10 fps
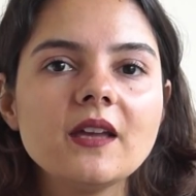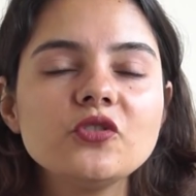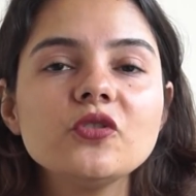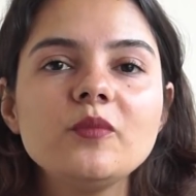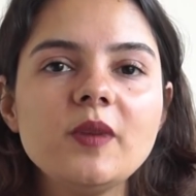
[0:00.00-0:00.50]

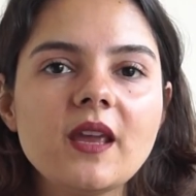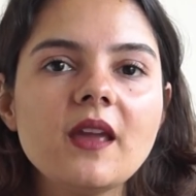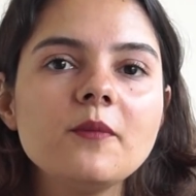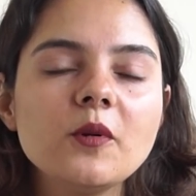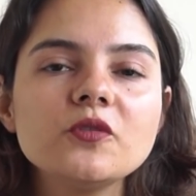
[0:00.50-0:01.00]
should be
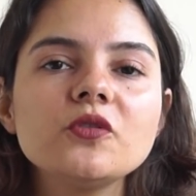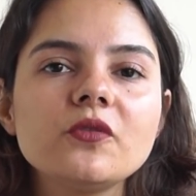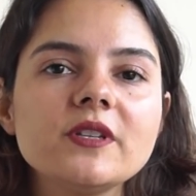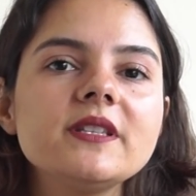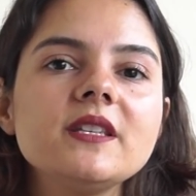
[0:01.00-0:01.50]
able
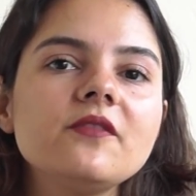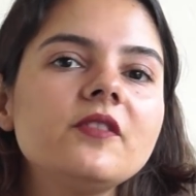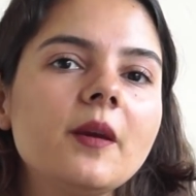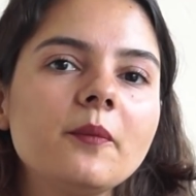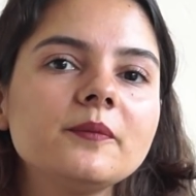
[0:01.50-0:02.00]
to
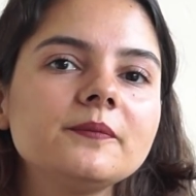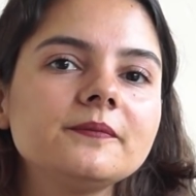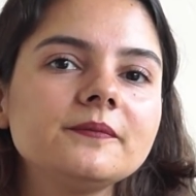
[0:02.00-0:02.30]
receive them.